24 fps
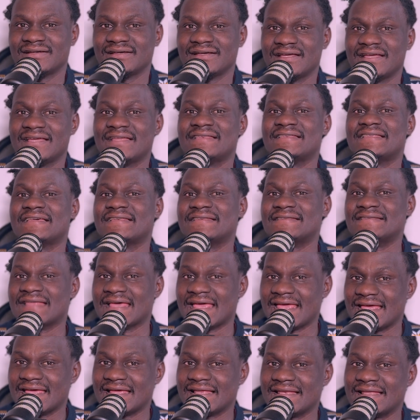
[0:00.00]
in the
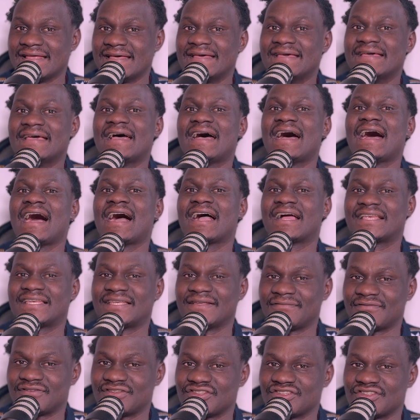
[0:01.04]
daily
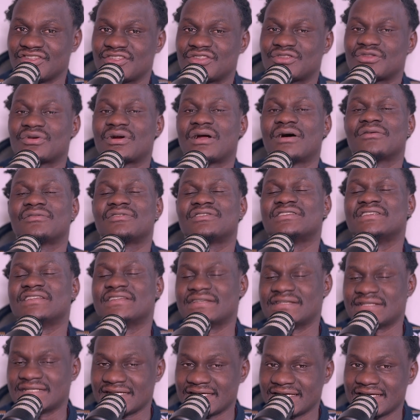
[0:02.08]
activities throughout the
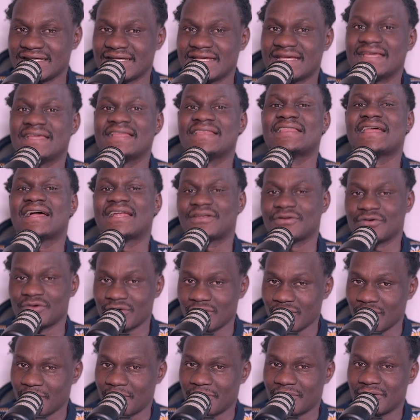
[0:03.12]
day in that
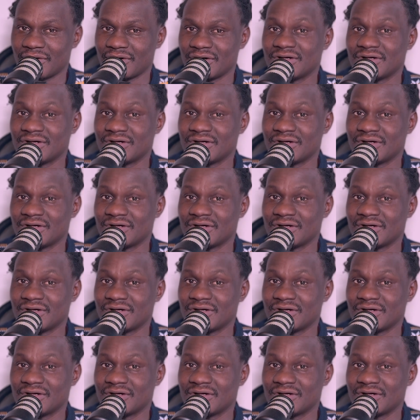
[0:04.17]
group.